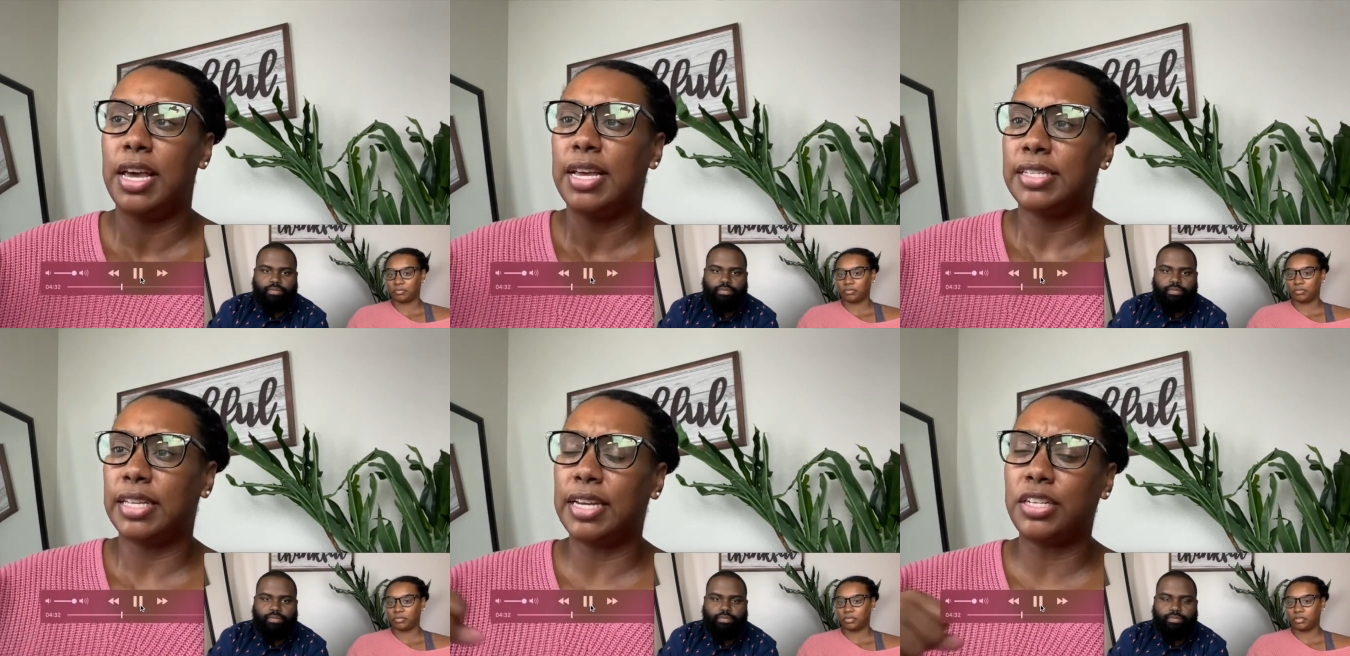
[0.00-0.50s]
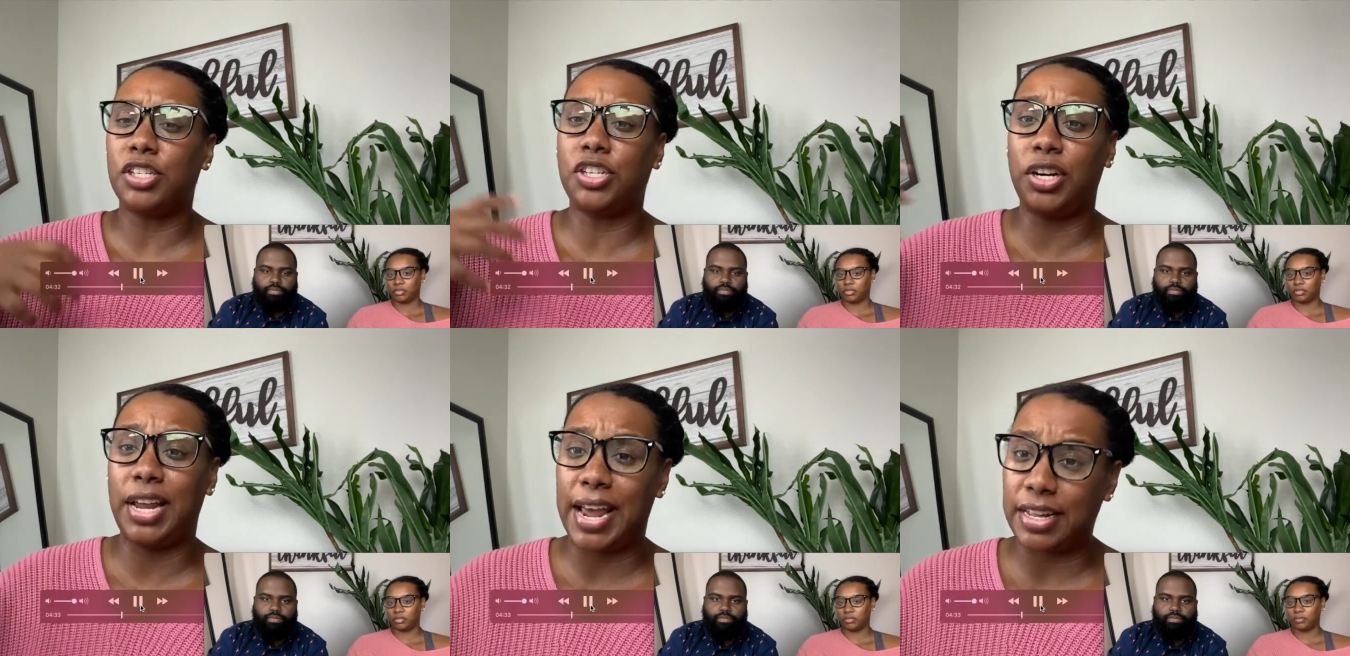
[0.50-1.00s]
Speaker 1: select a certain
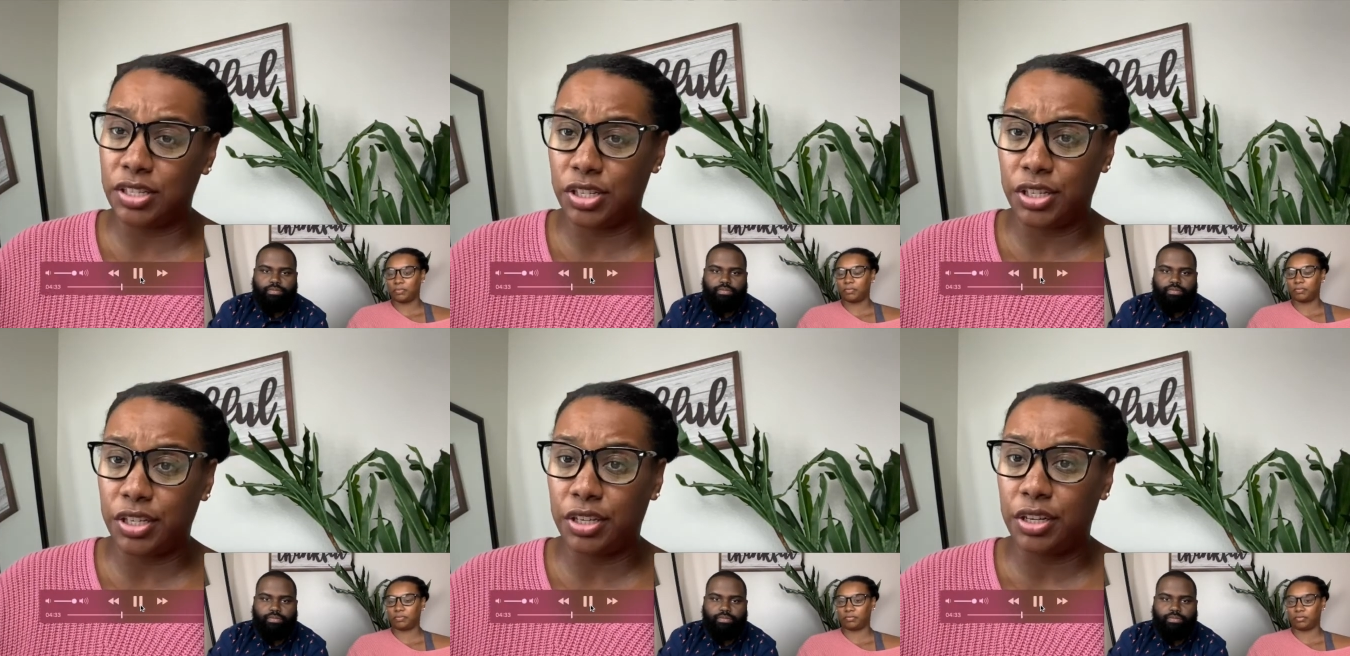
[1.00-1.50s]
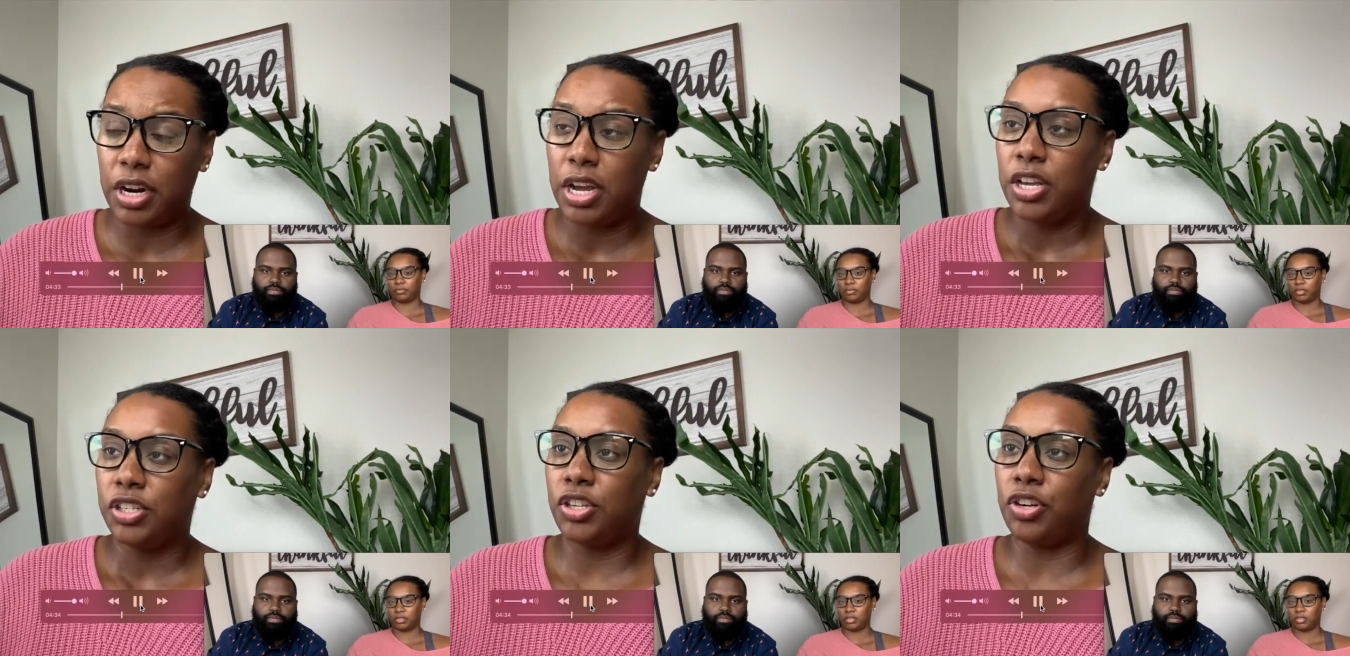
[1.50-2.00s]
answer.
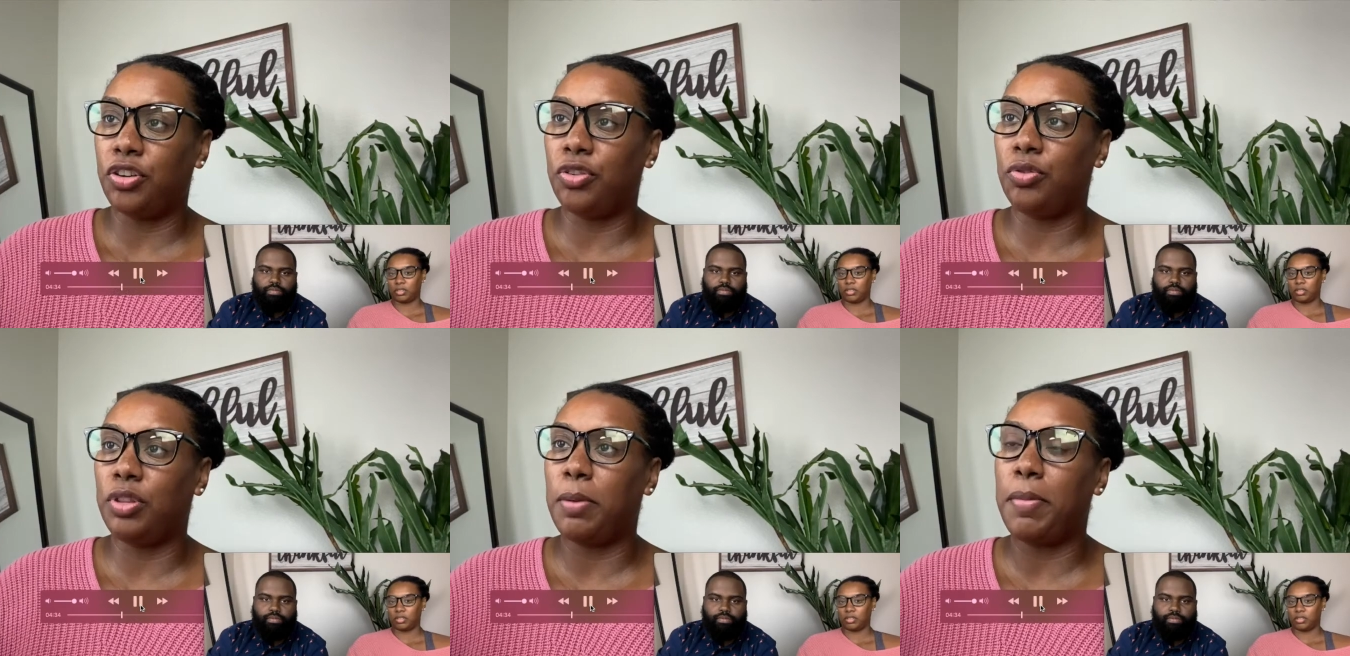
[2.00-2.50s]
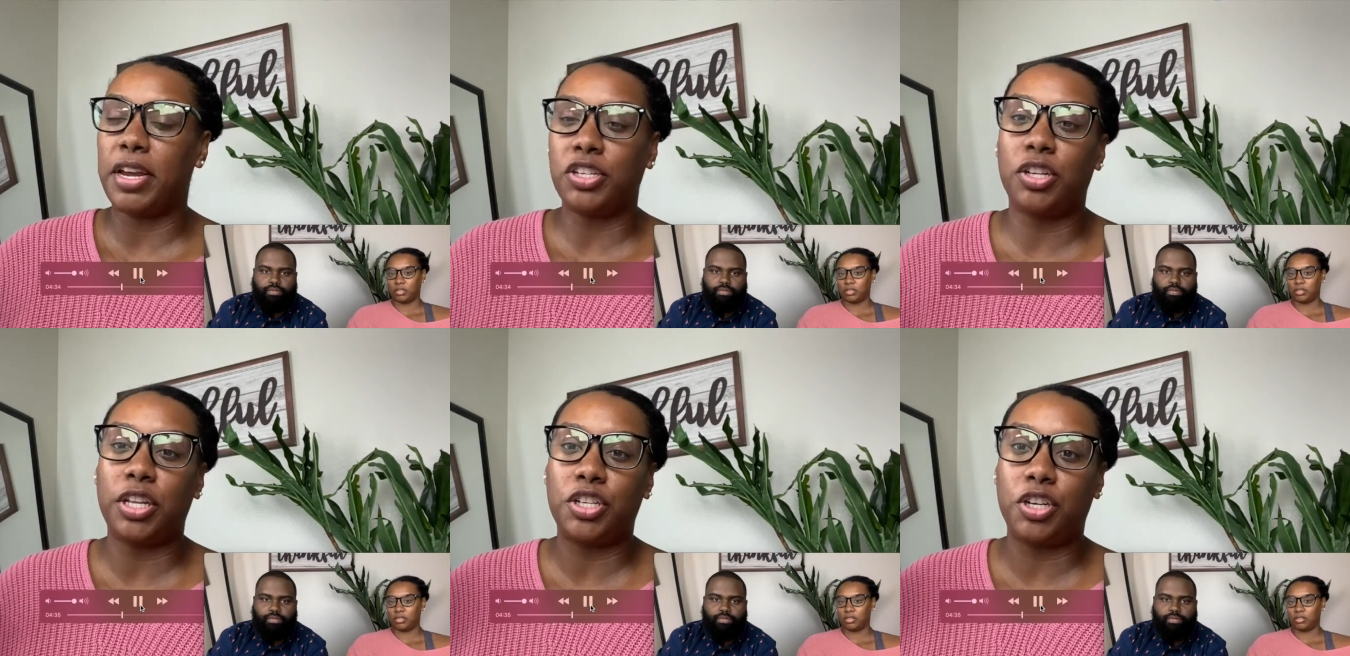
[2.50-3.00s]
So they're making sure
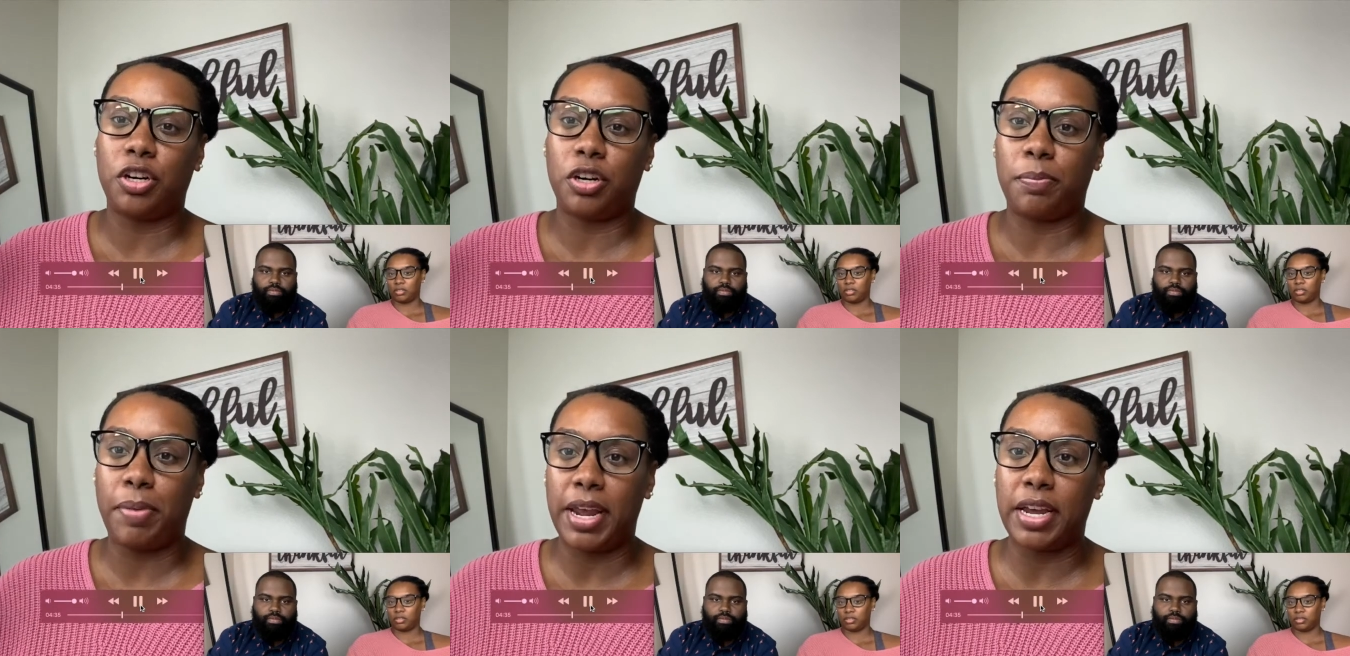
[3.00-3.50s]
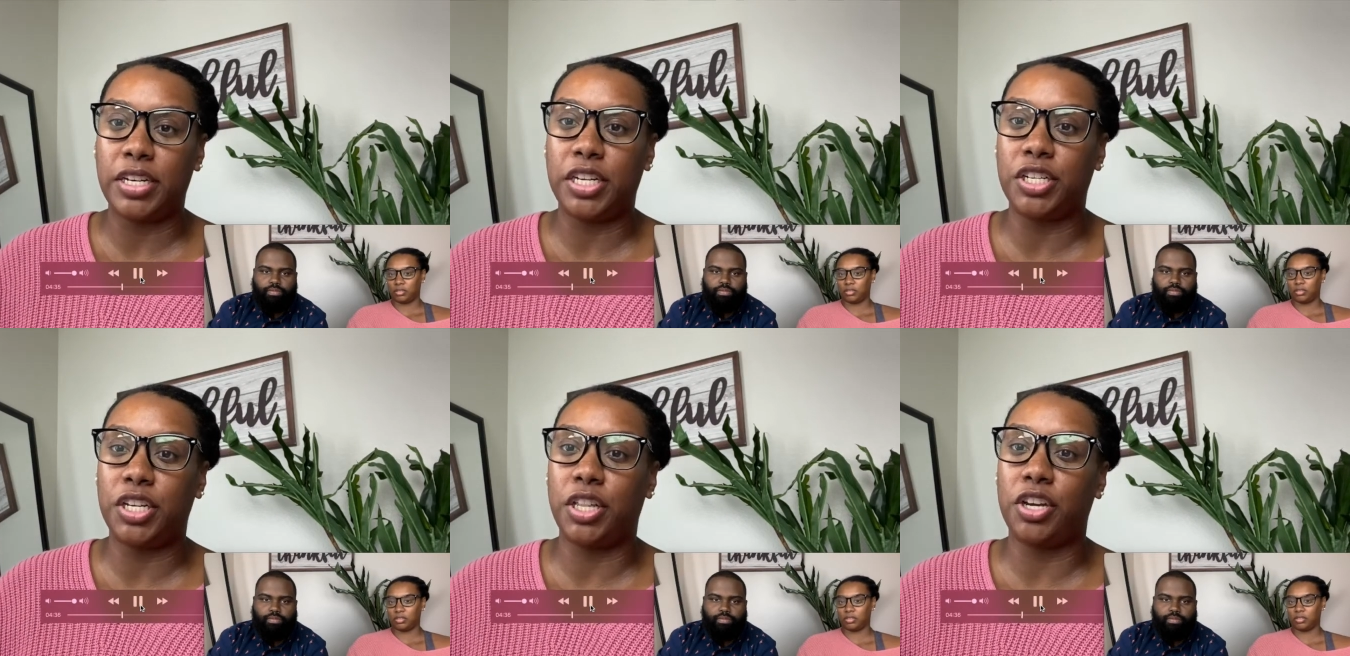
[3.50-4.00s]
that you're paying
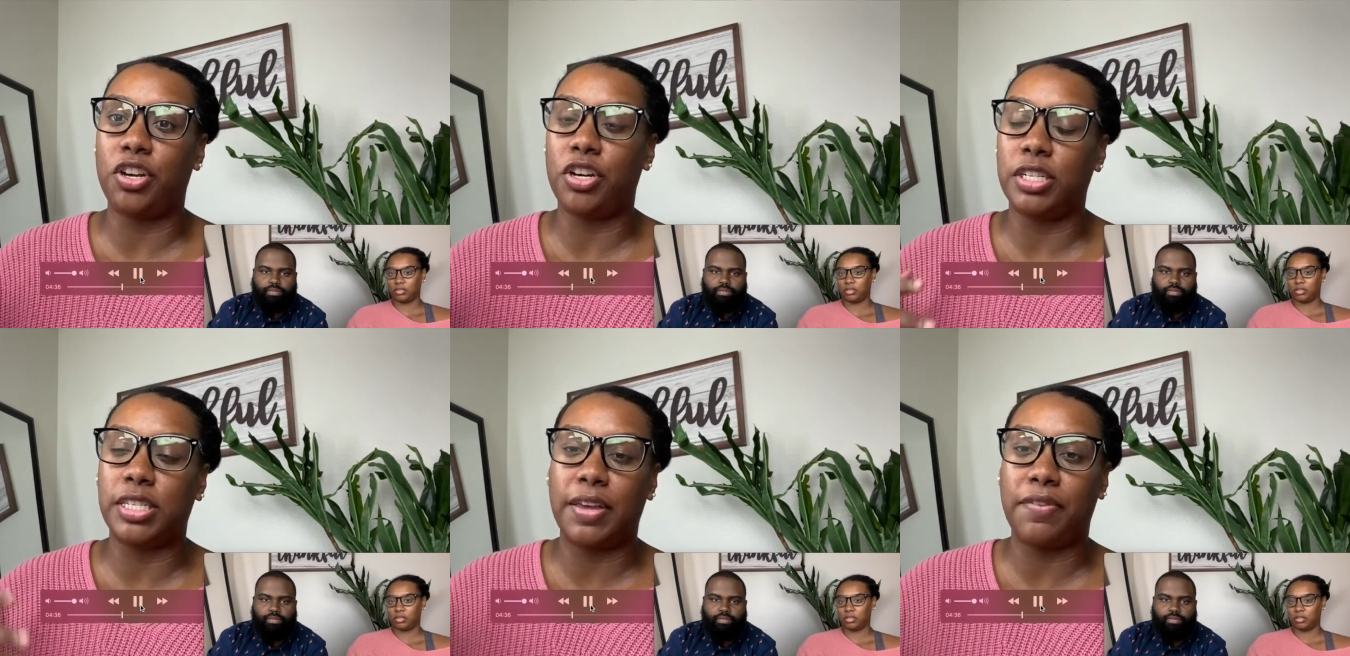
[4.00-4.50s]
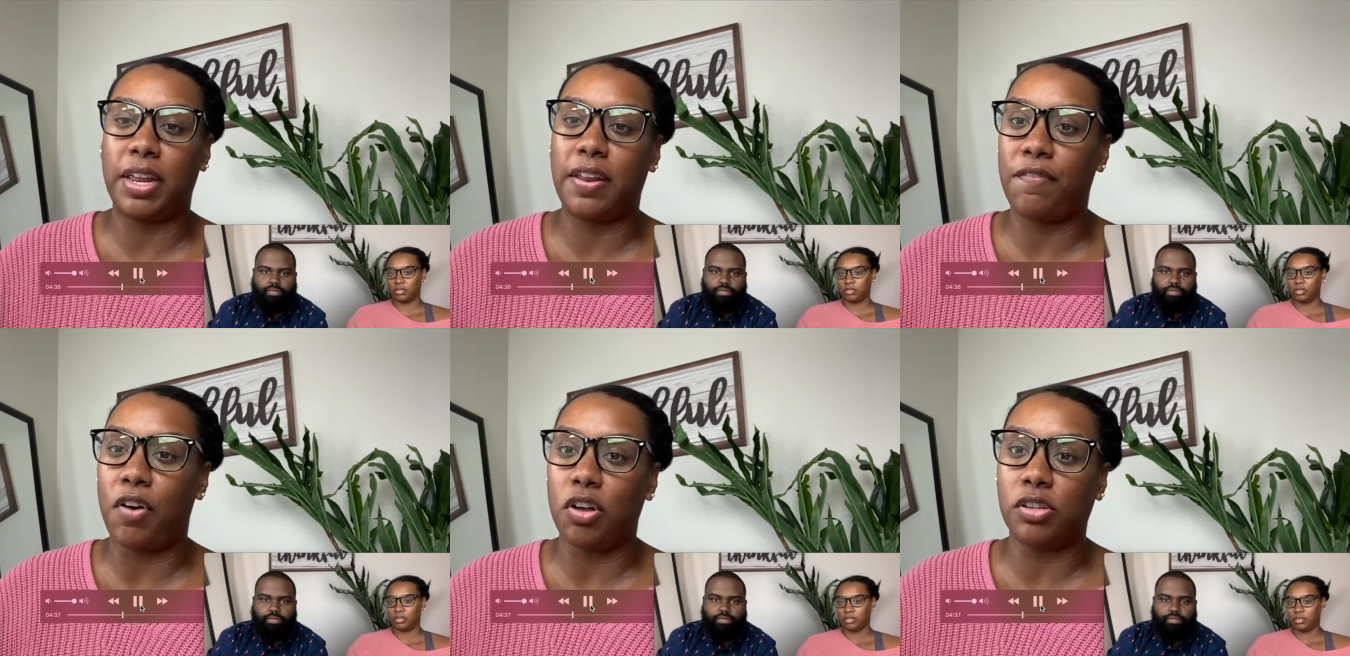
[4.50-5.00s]
attention, that you're not just giving any
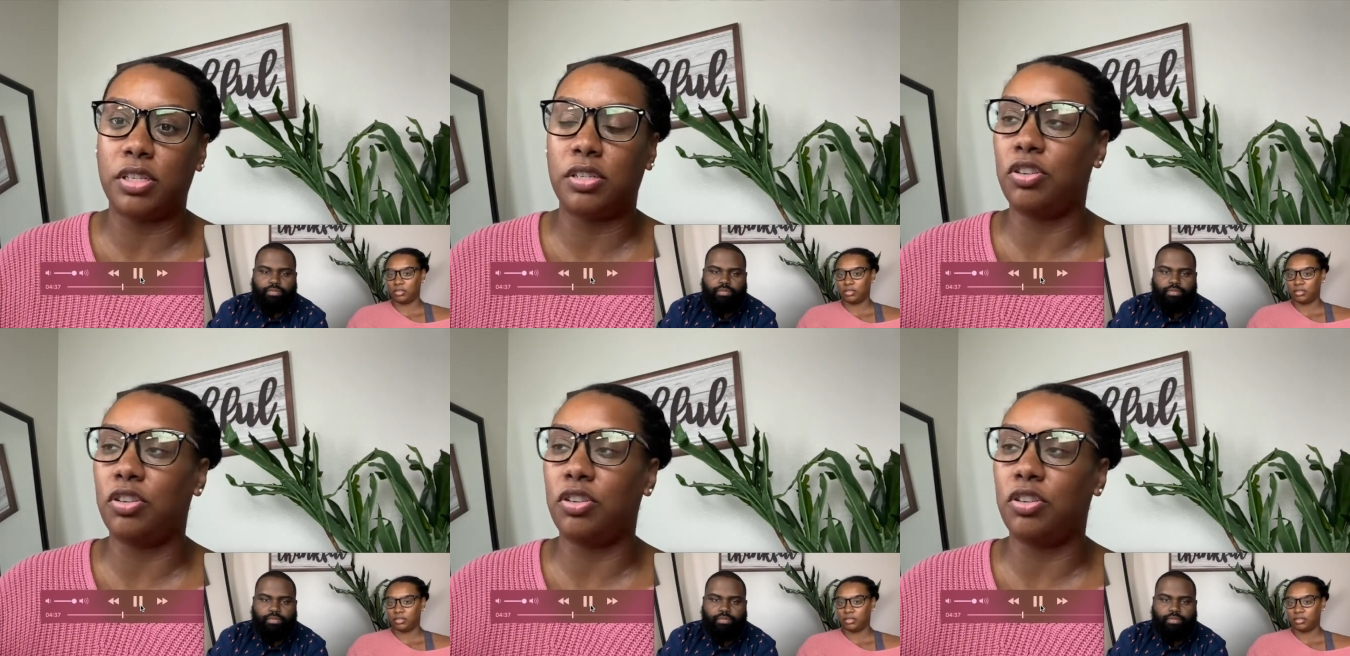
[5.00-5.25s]
false,